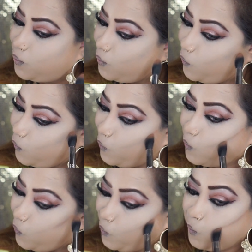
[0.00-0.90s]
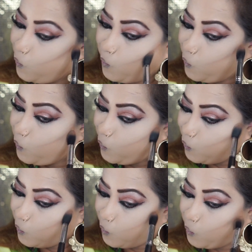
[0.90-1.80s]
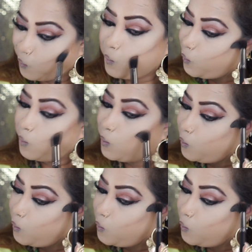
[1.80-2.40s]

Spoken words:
take it out. Oh my god, this brush,